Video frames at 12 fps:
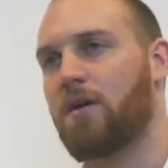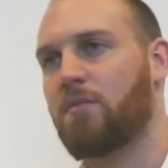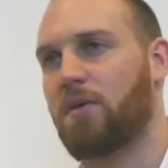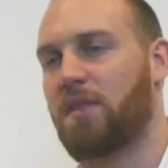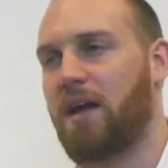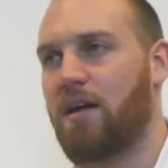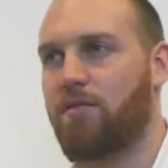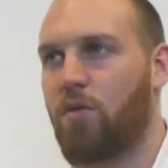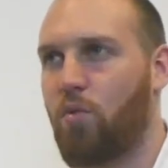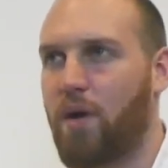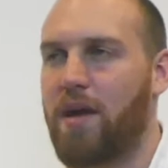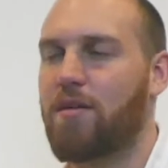but they have
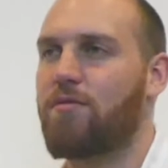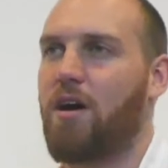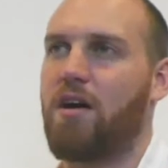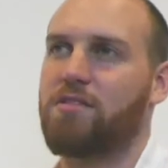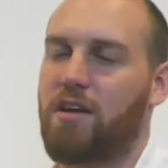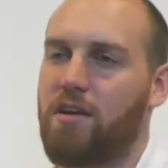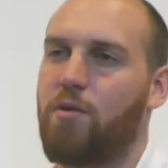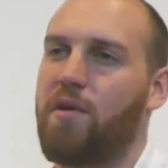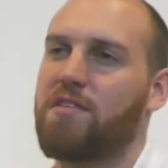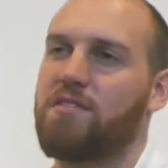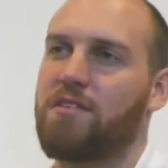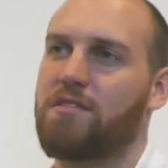a way of asking
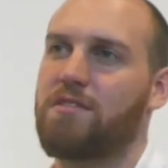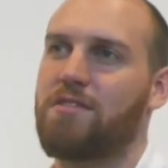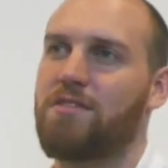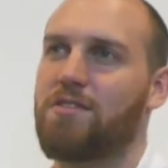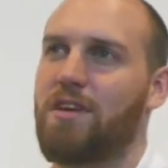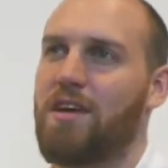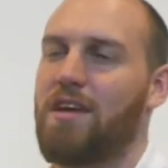questions.